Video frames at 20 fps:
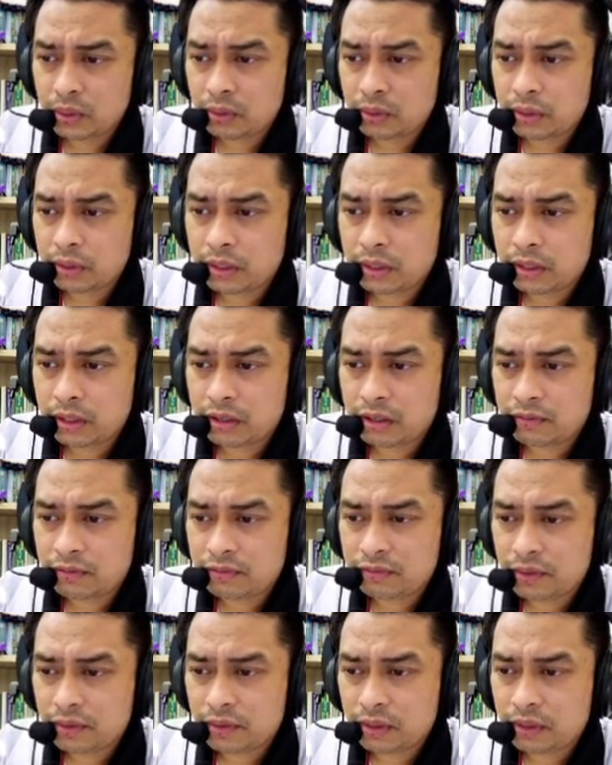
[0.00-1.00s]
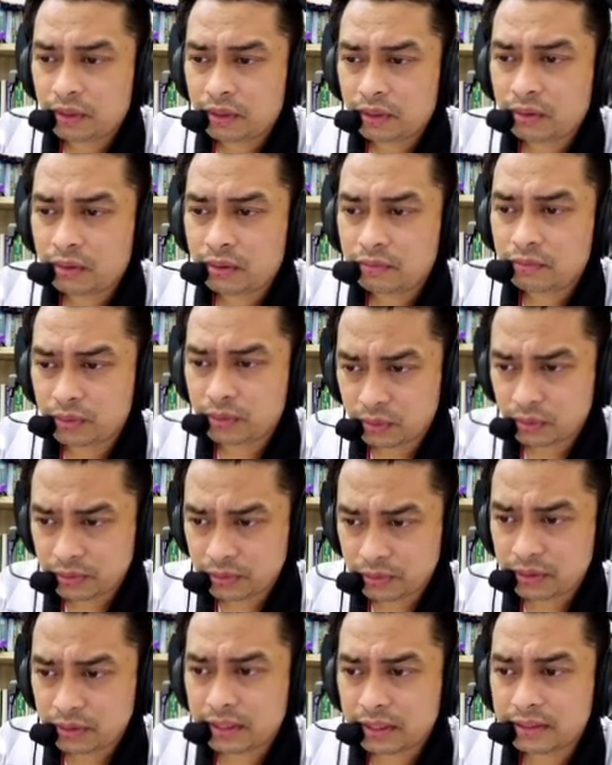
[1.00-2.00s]
So 4
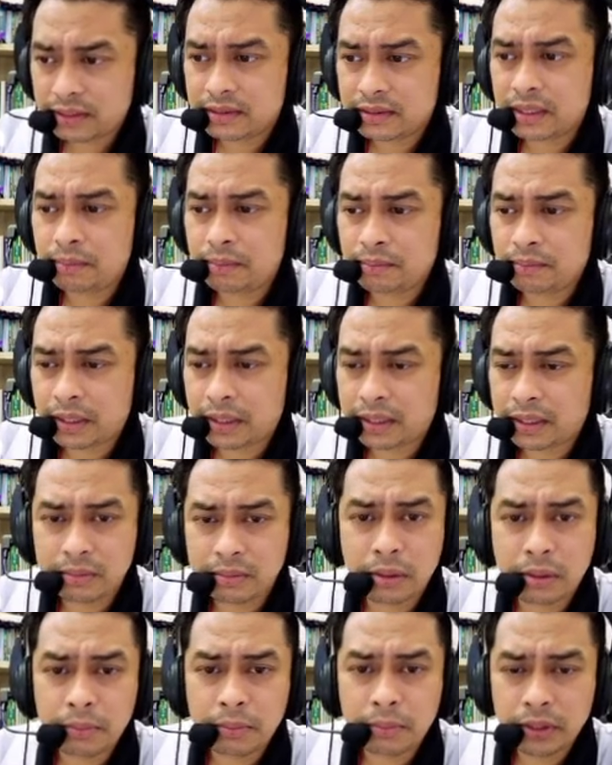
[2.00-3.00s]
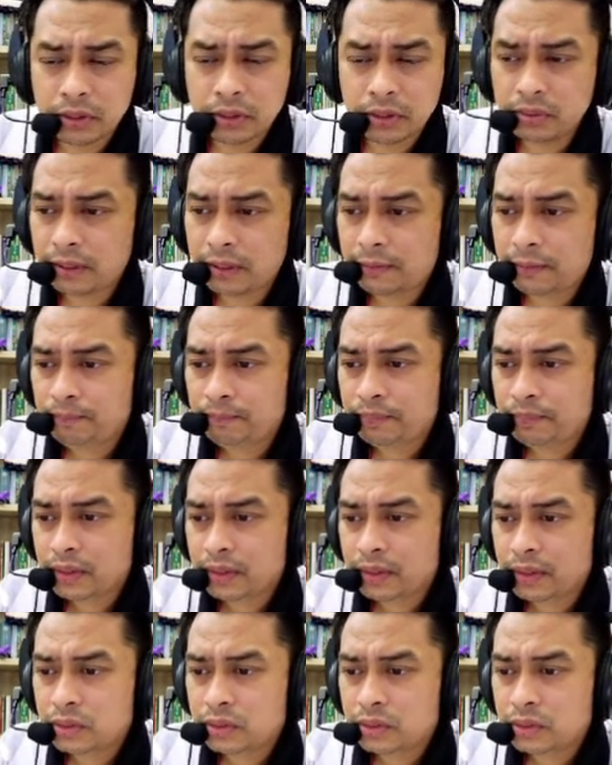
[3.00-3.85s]
volts as the maximum amplitude.